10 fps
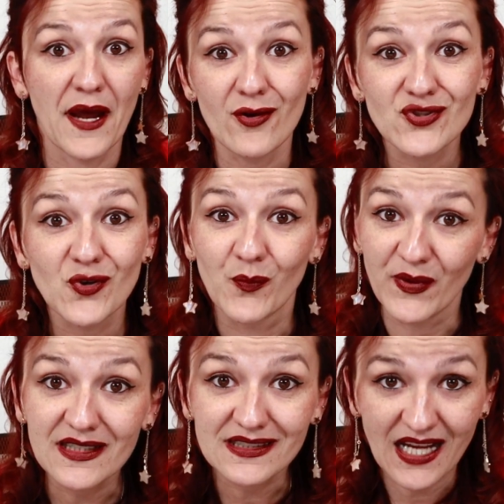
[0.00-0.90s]
But also
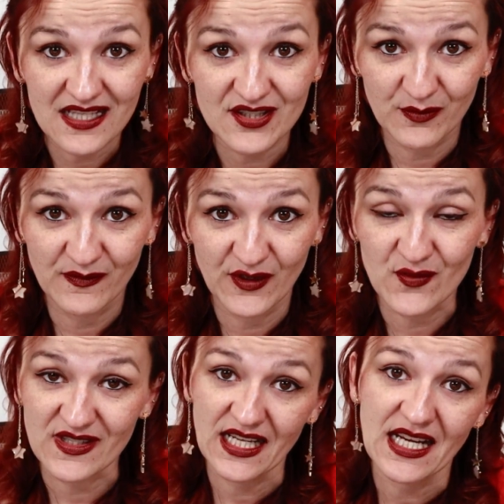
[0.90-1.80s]
build custom
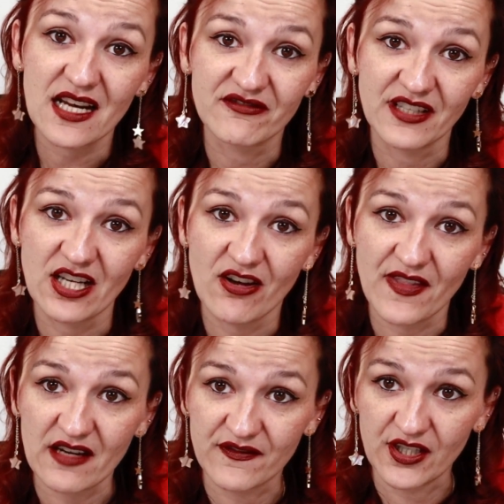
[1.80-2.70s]
views. And I got a video on
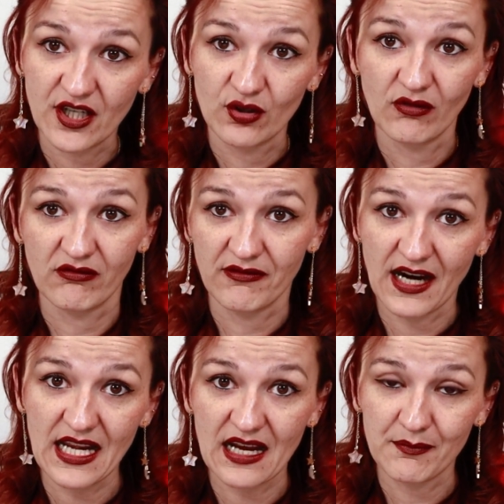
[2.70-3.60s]
that for you
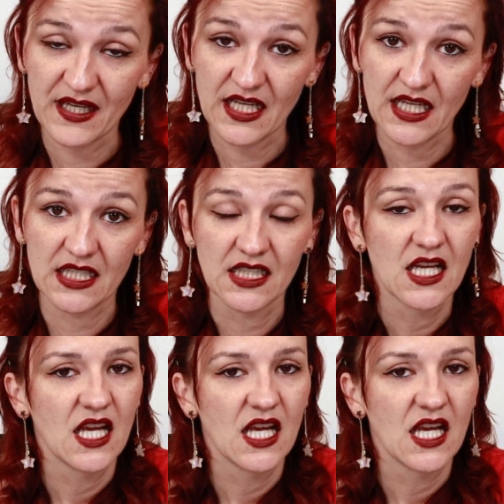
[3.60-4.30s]
right up here.